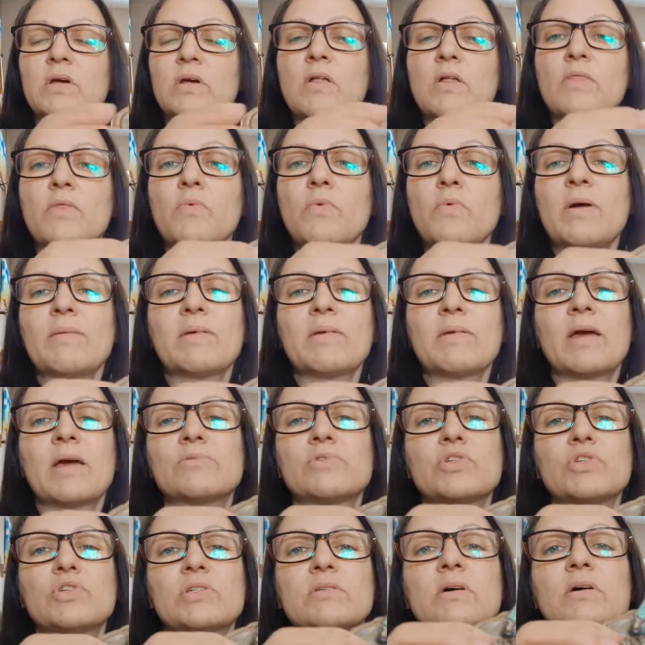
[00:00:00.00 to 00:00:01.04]
the
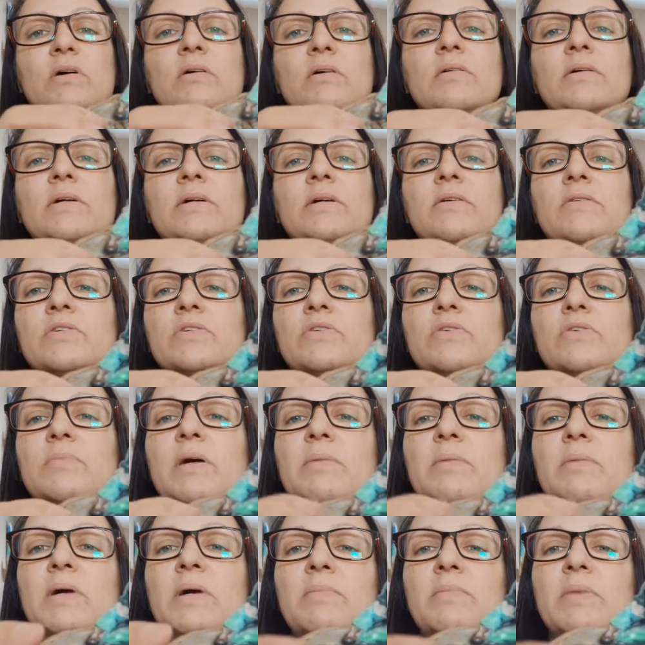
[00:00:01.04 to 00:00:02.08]
webcam's just not clear, so I
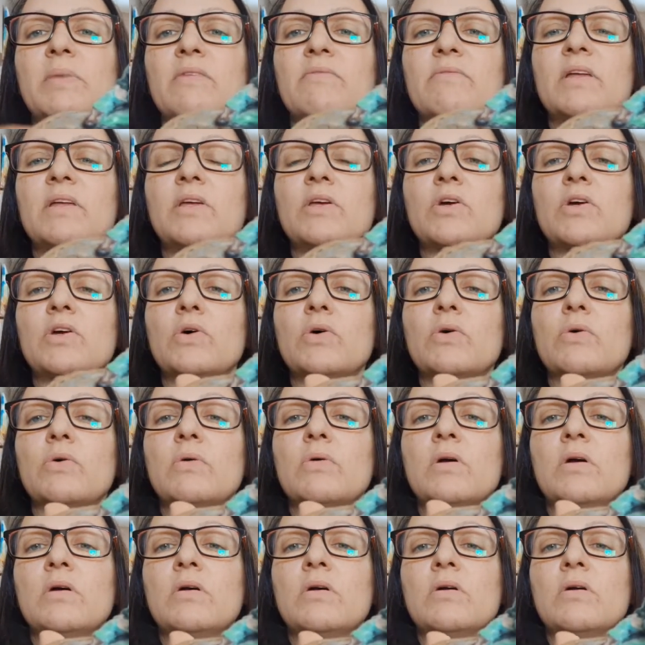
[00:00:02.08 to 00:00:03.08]
might make a video